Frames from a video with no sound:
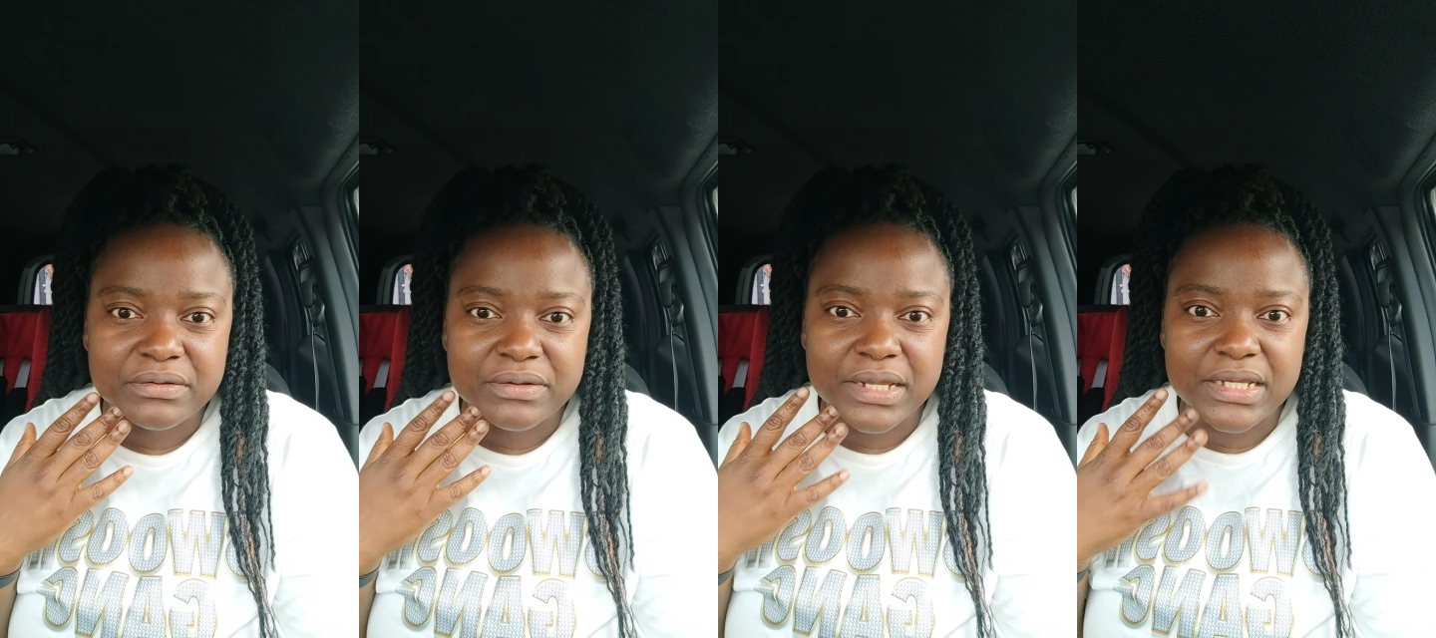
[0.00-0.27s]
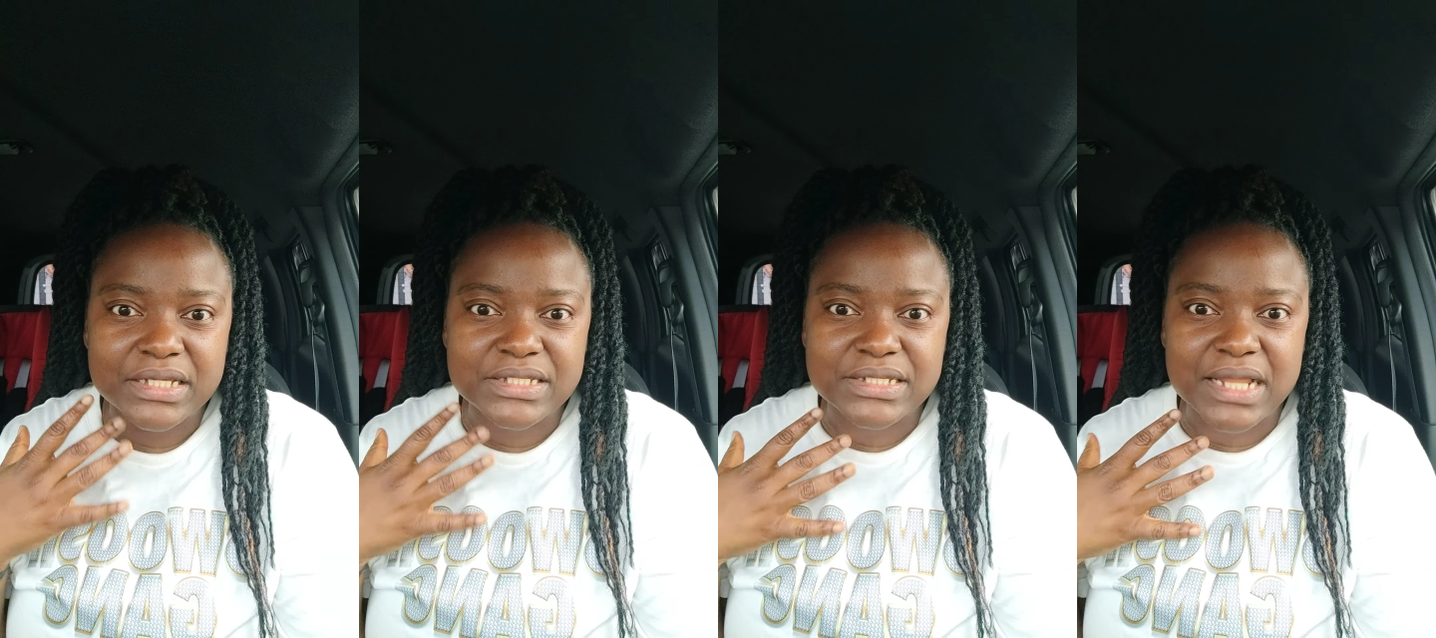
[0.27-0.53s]

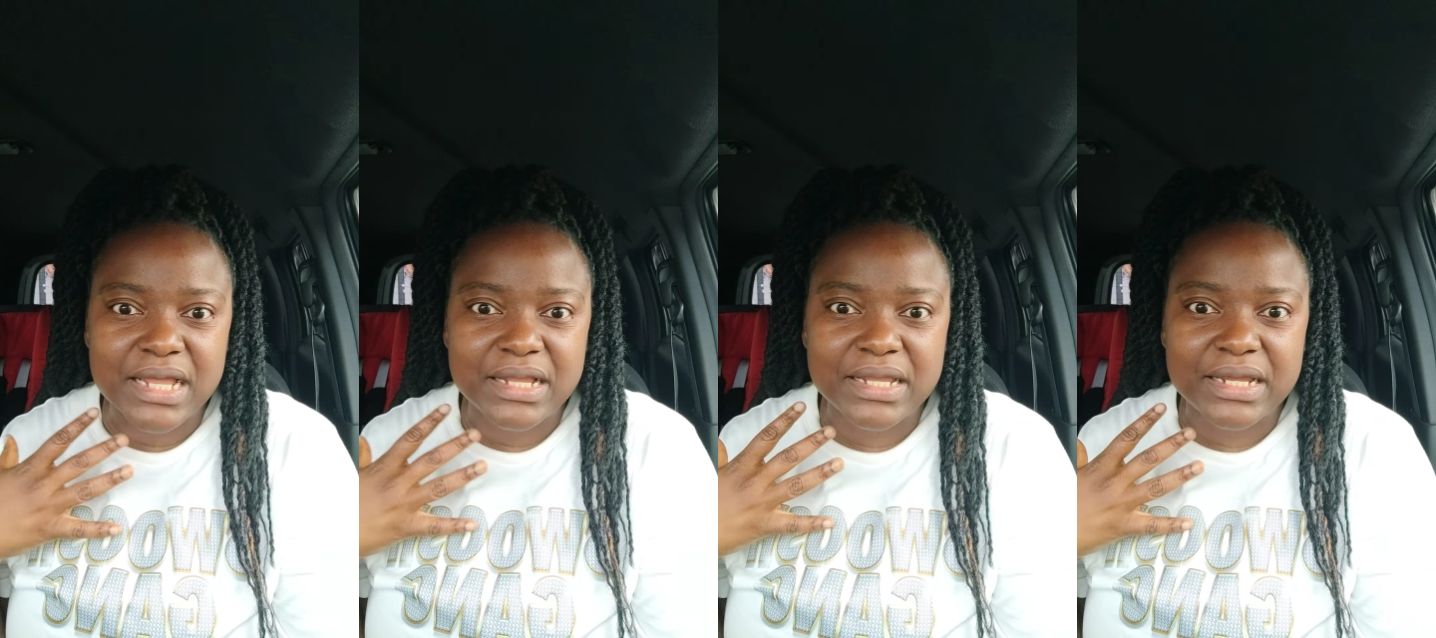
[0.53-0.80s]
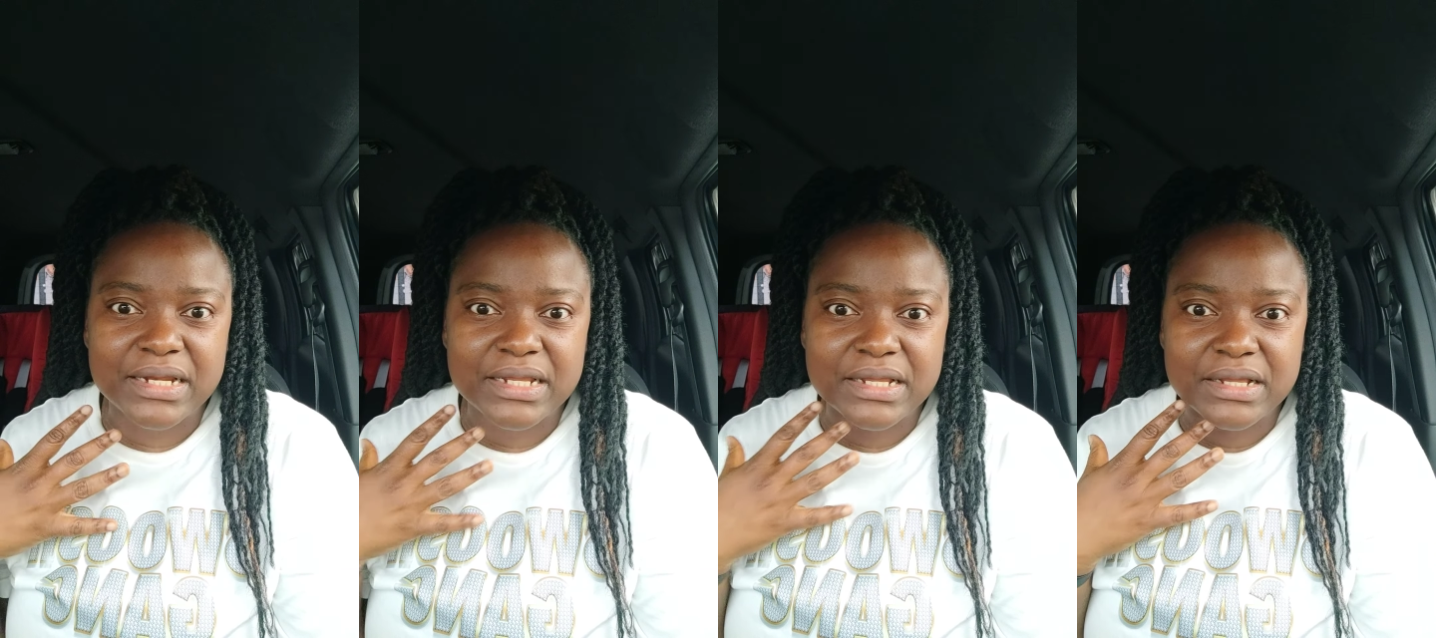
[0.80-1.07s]
Like, it's like
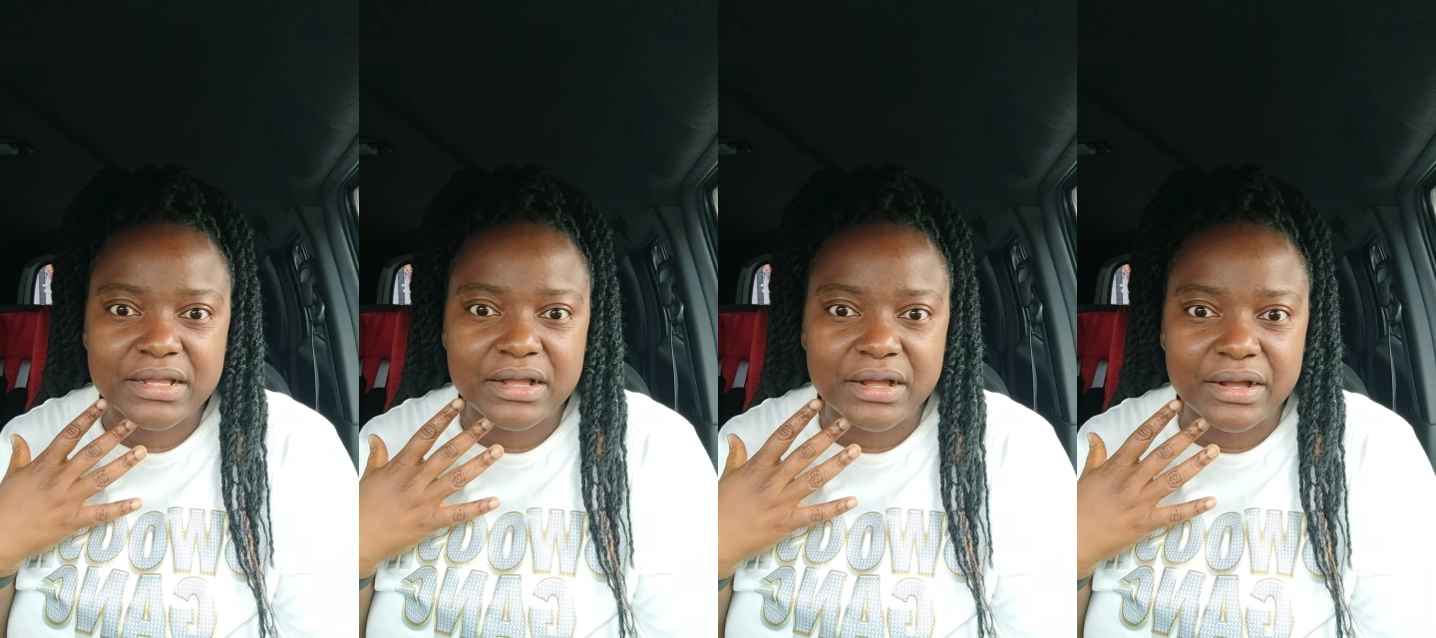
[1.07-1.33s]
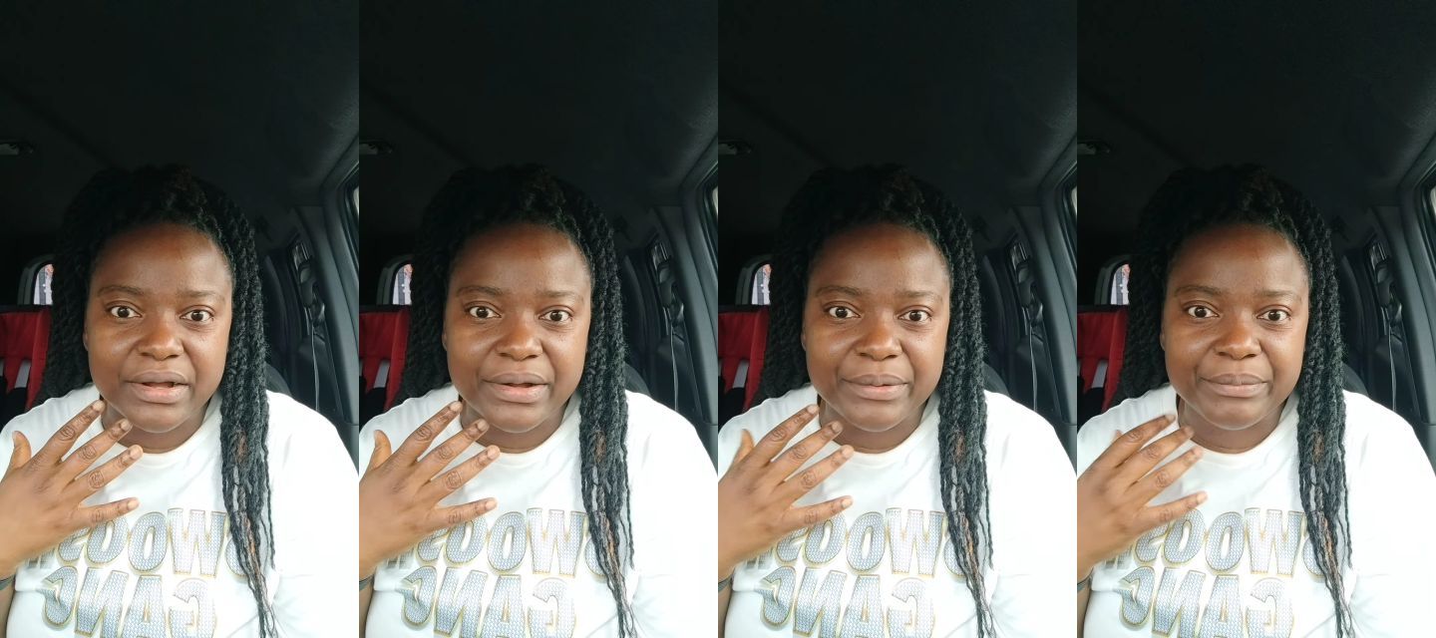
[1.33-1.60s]
getting
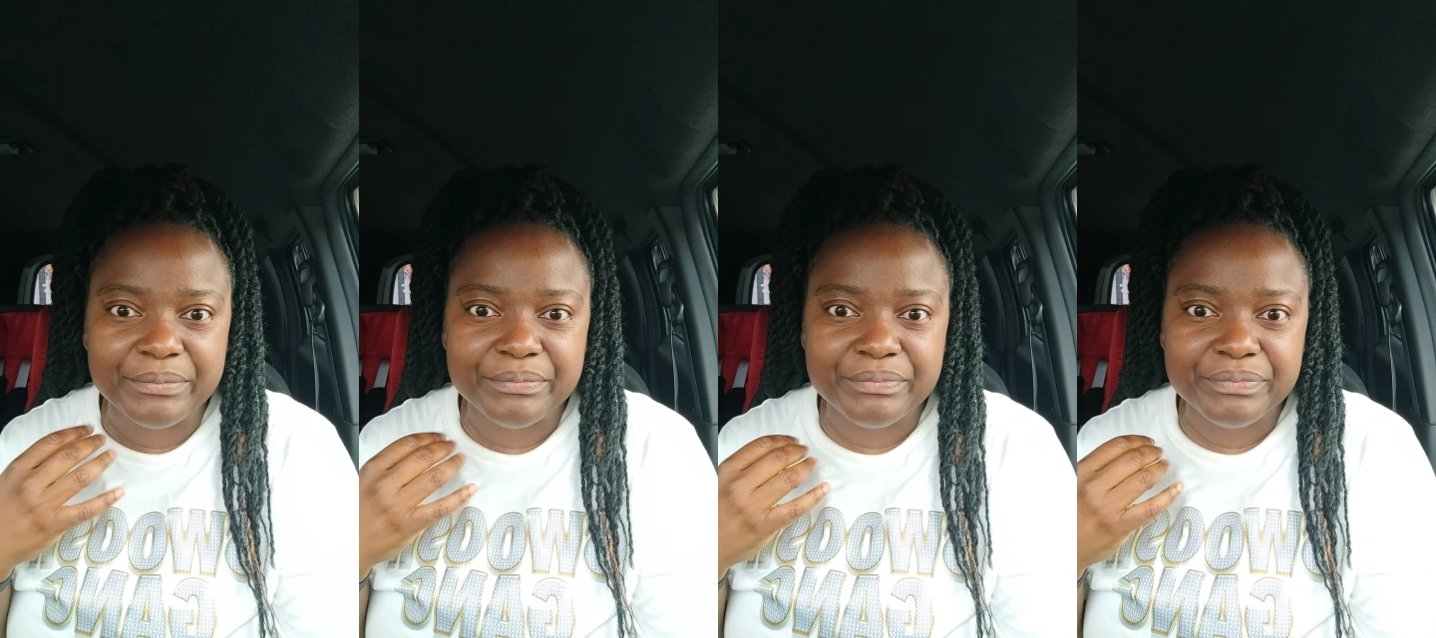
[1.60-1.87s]
a